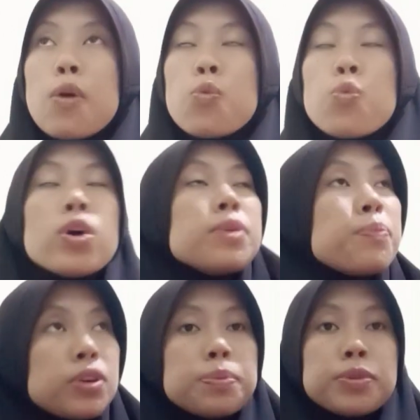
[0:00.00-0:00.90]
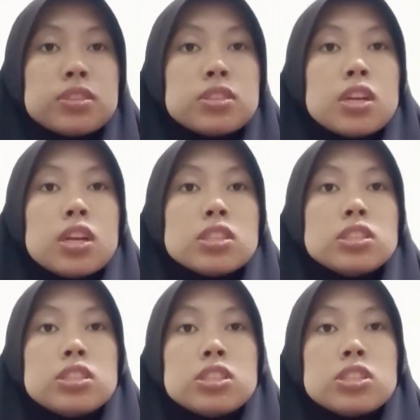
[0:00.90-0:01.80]
what the purpose,
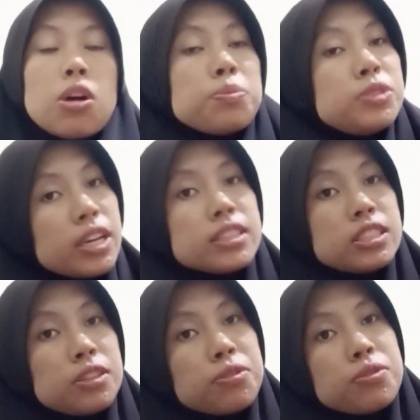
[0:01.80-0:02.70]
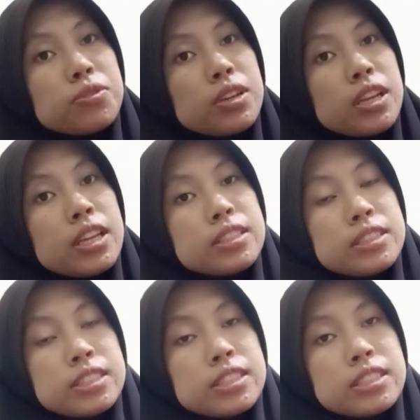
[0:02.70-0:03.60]
the objective in
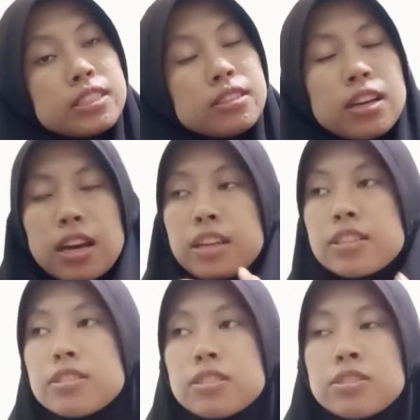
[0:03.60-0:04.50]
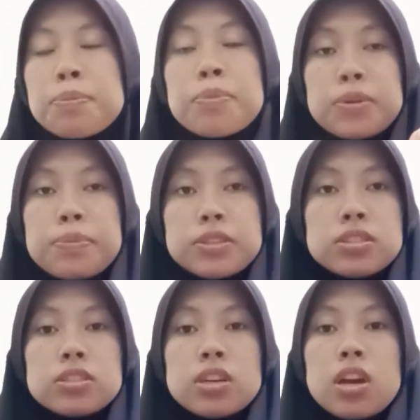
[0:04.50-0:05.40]
this, uh, the
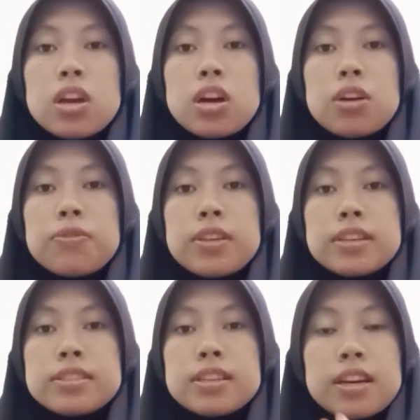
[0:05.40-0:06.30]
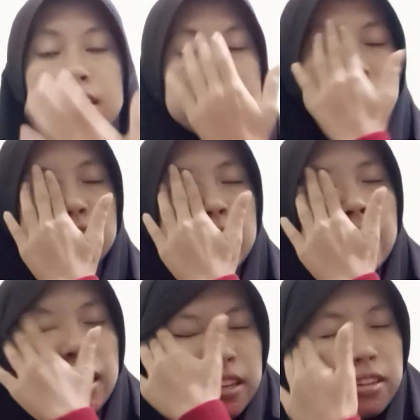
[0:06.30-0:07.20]
purpose of this
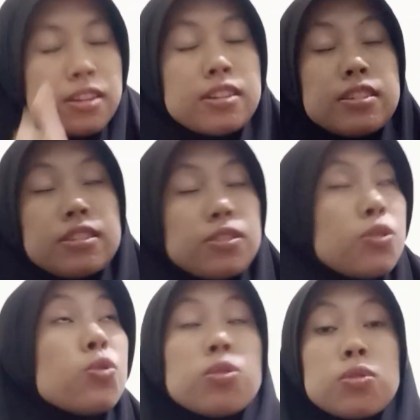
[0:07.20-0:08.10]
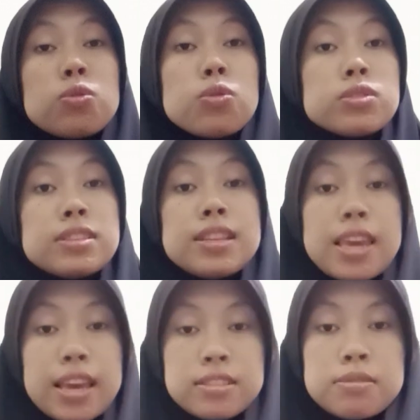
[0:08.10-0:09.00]
CDN or
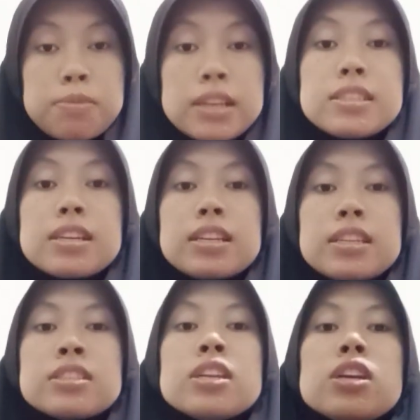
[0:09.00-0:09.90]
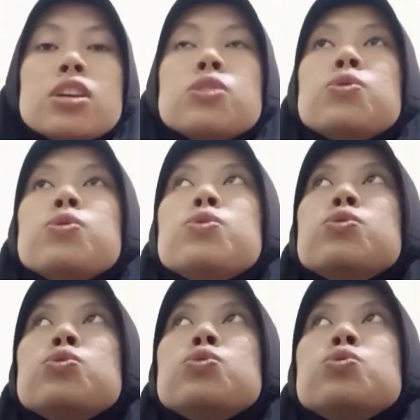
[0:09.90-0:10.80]
CDS basically is
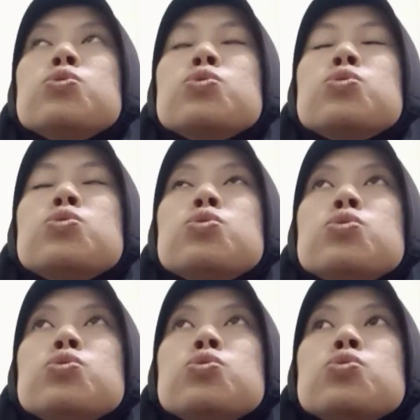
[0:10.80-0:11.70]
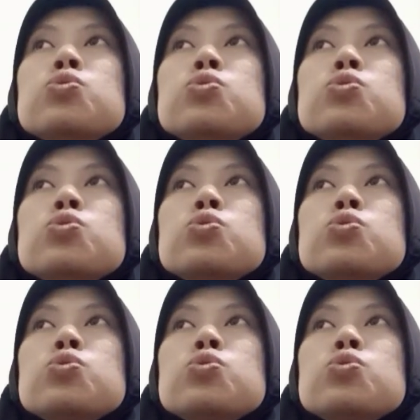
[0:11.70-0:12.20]
to to